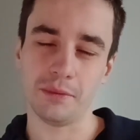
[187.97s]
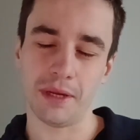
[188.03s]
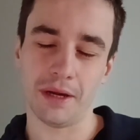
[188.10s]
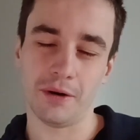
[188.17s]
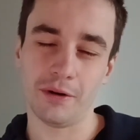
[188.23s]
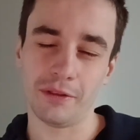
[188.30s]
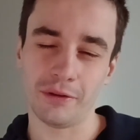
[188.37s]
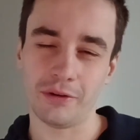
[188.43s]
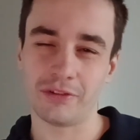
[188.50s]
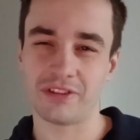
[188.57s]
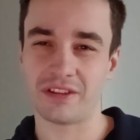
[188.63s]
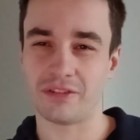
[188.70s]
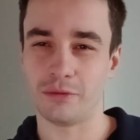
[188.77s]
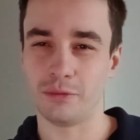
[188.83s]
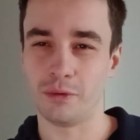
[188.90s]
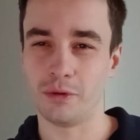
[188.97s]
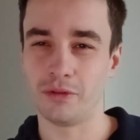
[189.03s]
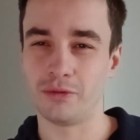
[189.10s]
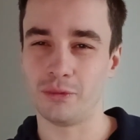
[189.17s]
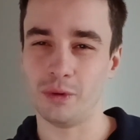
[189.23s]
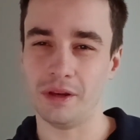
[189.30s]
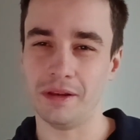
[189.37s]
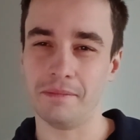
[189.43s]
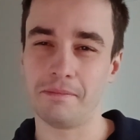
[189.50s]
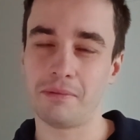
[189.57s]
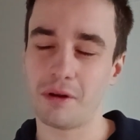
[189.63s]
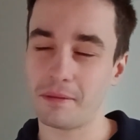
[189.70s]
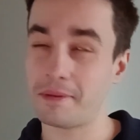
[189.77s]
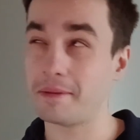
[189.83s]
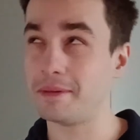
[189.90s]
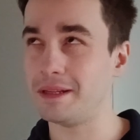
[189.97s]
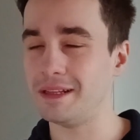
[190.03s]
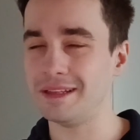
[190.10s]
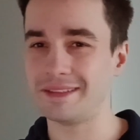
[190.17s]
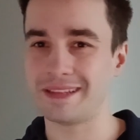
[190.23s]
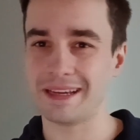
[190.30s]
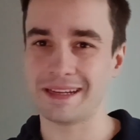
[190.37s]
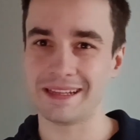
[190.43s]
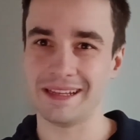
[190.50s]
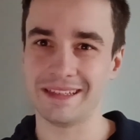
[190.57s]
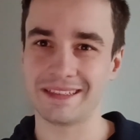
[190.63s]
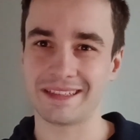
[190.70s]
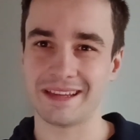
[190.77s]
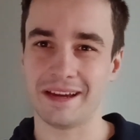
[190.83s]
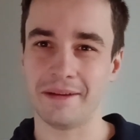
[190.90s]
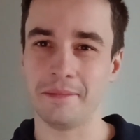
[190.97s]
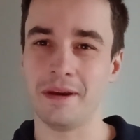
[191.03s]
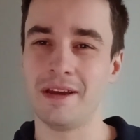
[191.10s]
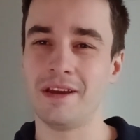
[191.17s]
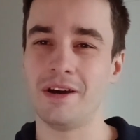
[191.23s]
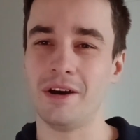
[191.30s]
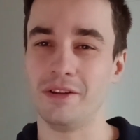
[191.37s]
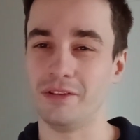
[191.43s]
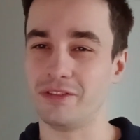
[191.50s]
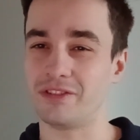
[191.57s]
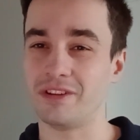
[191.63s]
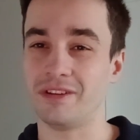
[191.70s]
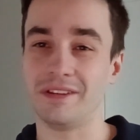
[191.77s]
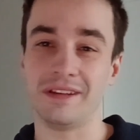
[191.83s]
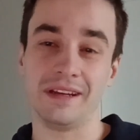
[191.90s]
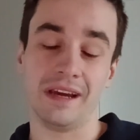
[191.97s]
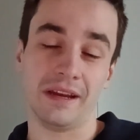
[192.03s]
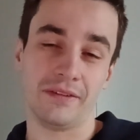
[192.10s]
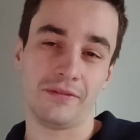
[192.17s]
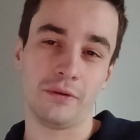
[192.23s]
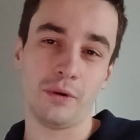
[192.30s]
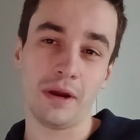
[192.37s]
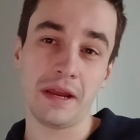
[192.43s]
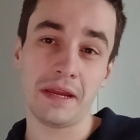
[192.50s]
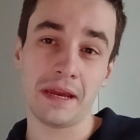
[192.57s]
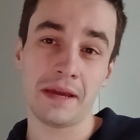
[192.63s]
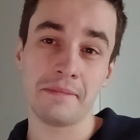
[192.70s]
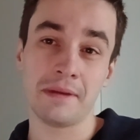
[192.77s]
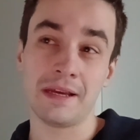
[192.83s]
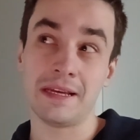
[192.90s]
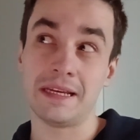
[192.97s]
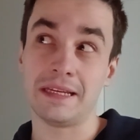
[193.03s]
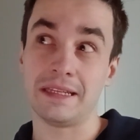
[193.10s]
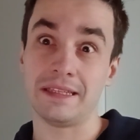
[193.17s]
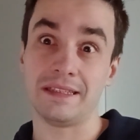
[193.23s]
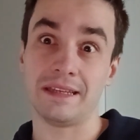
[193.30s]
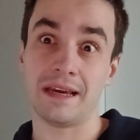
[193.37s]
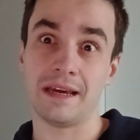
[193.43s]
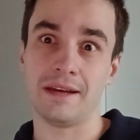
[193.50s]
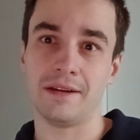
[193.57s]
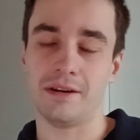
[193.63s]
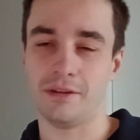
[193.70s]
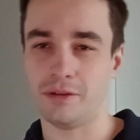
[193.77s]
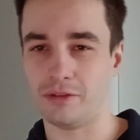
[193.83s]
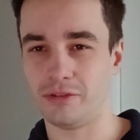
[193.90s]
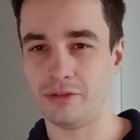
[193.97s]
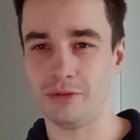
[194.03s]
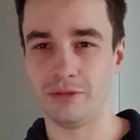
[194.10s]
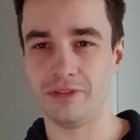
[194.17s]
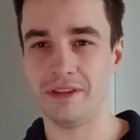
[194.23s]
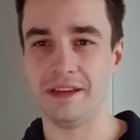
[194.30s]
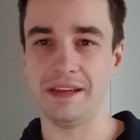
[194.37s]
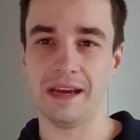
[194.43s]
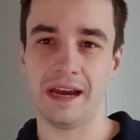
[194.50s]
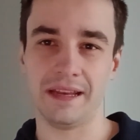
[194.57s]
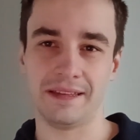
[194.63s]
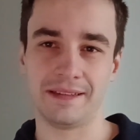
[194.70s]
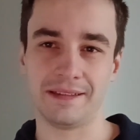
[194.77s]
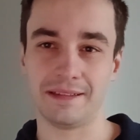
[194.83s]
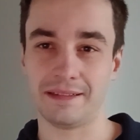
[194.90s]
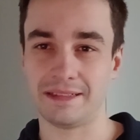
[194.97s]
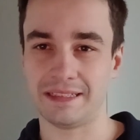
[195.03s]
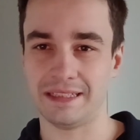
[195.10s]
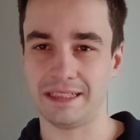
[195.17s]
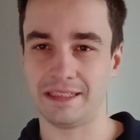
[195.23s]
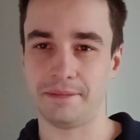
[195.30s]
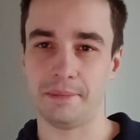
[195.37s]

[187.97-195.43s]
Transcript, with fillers: We all know that a route will probably take less time on a Sunday at 4 a.m. than on a Tuesday at 6